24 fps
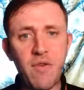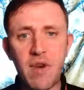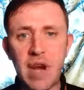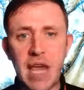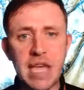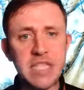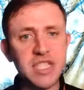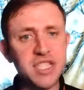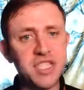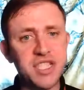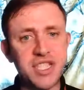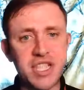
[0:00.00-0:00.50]

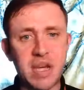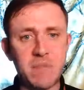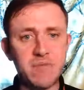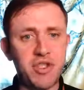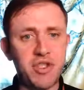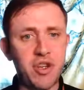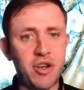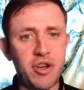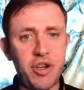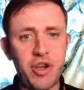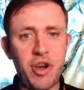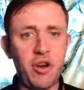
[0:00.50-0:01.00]
relationships
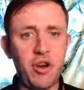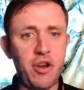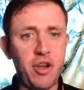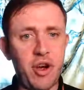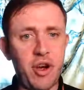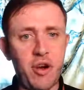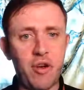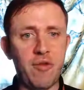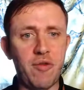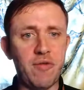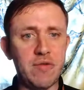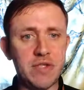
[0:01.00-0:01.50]

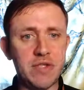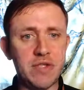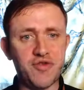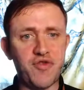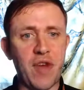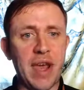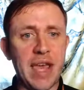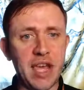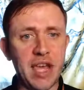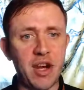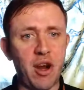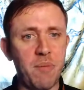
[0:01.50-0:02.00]
you're
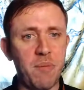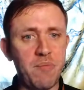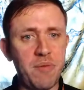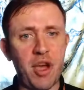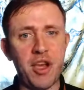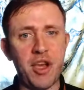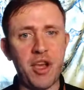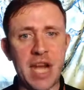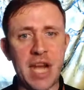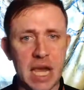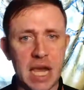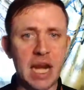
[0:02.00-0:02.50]
striking up now,
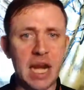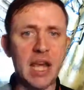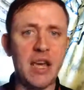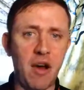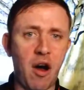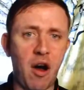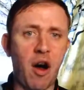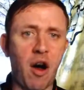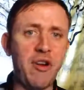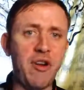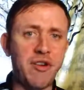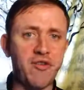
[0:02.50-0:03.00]

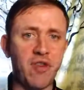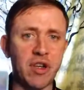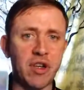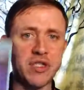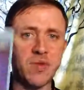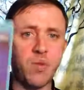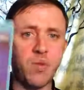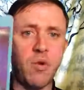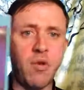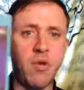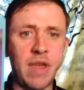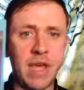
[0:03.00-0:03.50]
Nicola, are
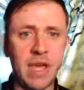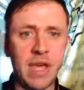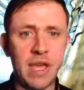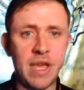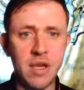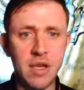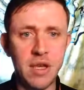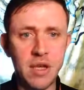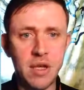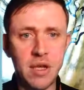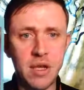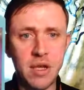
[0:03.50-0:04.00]
trustworthy.
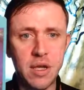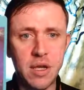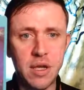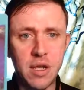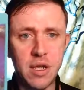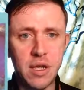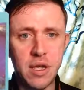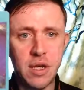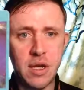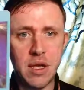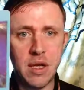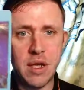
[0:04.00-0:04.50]

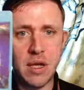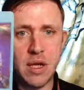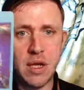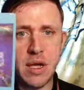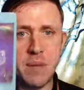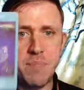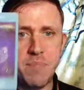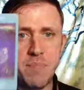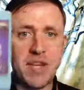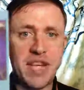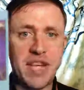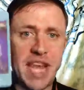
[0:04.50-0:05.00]

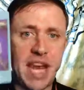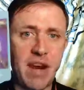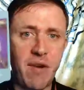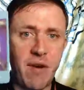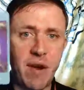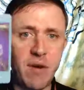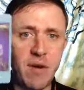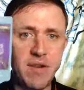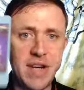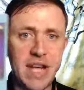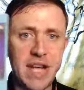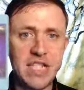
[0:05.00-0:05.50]

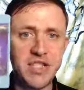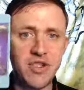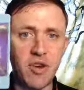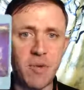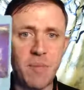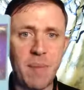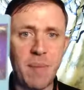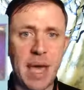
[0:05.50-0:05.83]
Material needs are